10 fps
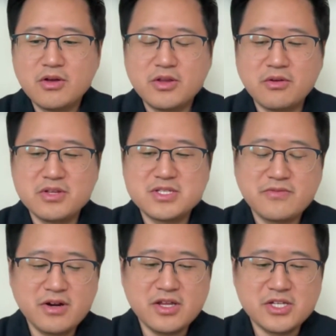it's a
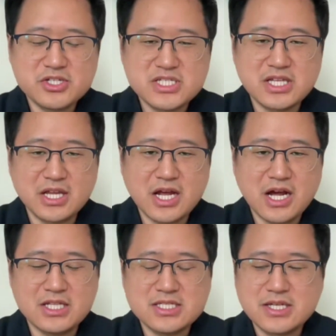very interesting
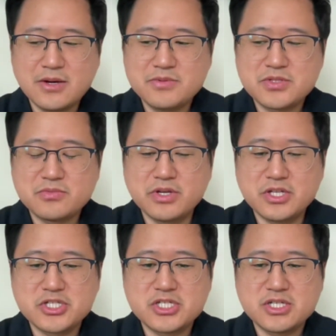concept,
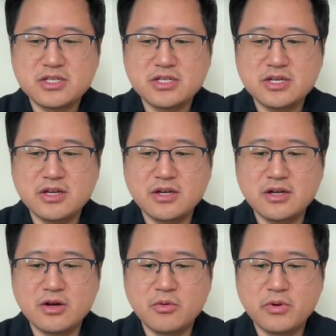which
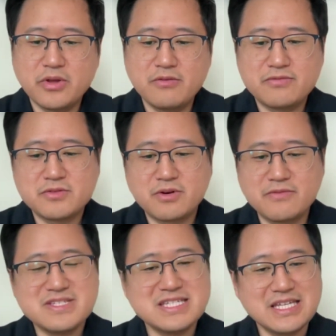we've sort
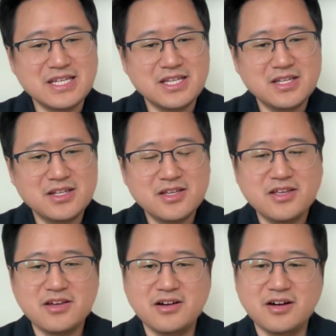of seen
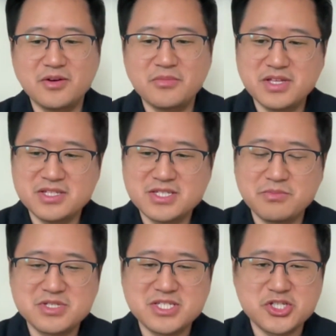in some
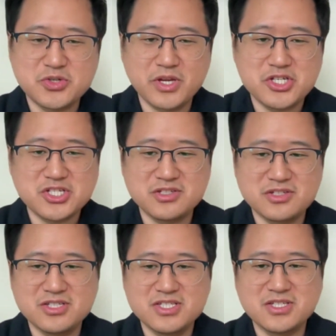
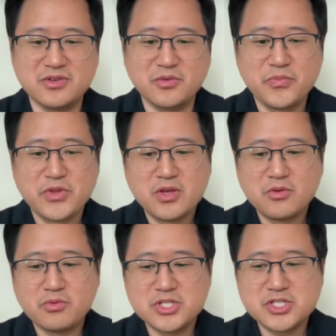situations, and
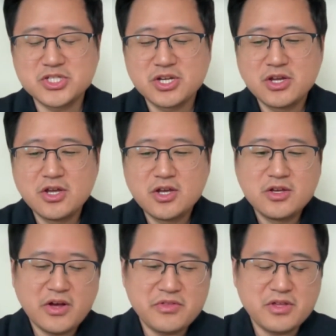which
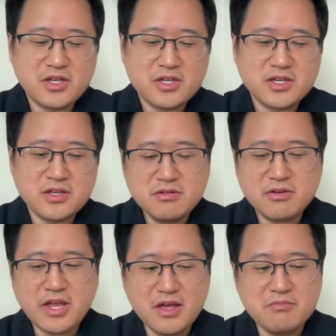I think,
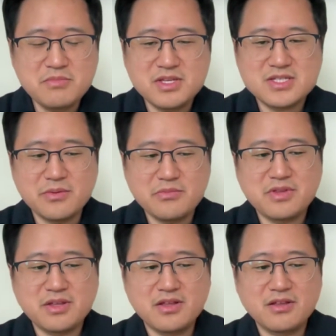can be
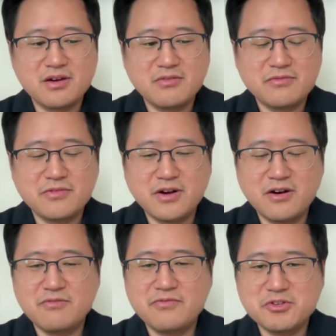something of
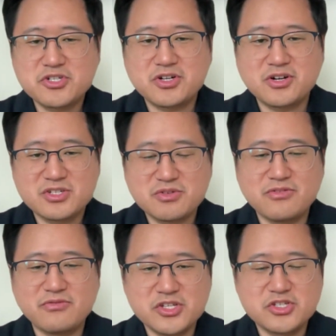a future sort of
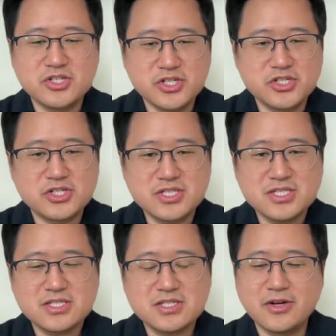research
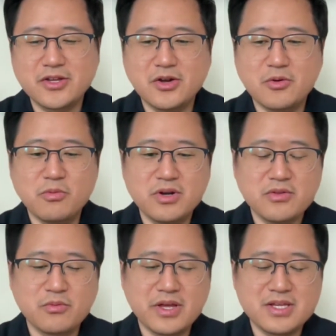interest. One of the
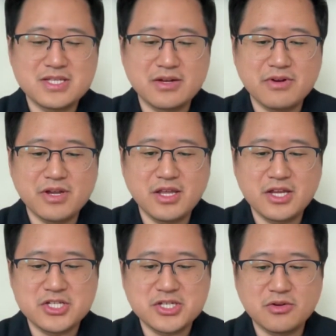ways that
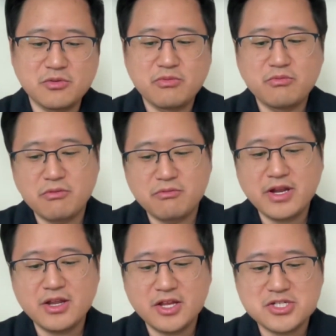
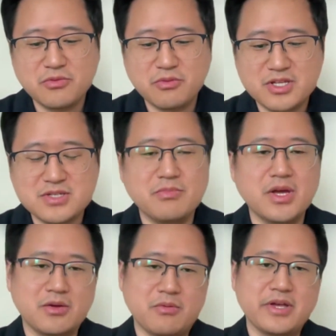radiation works in
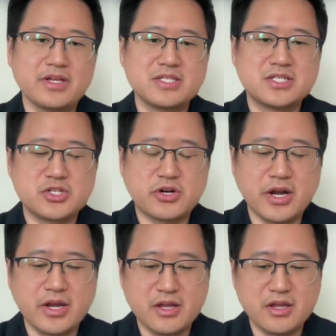many ways to
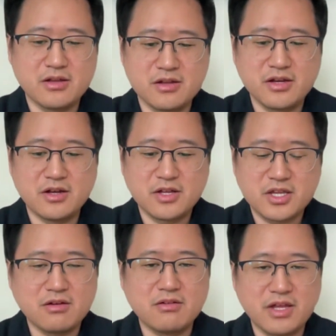try and
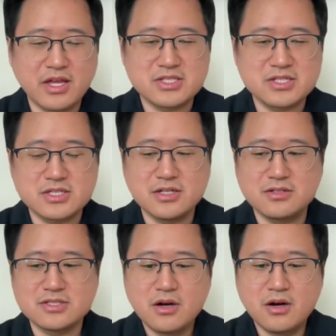kill cancer
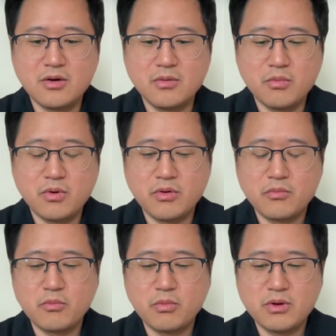cells.
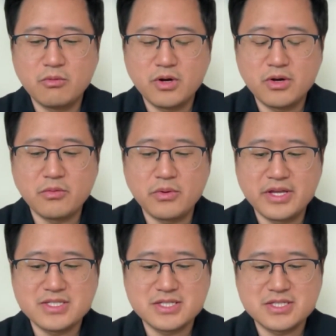One of the
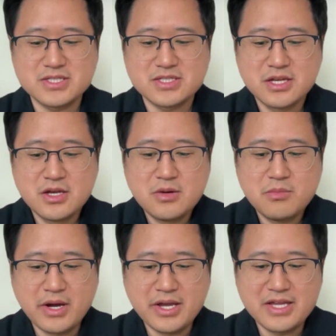ways is
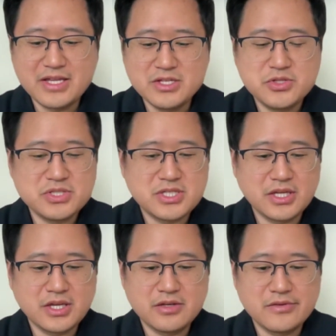by
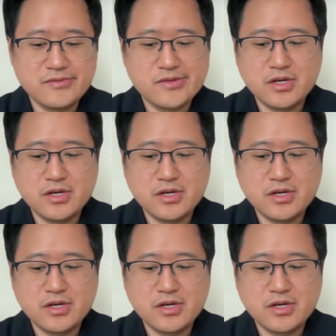inducing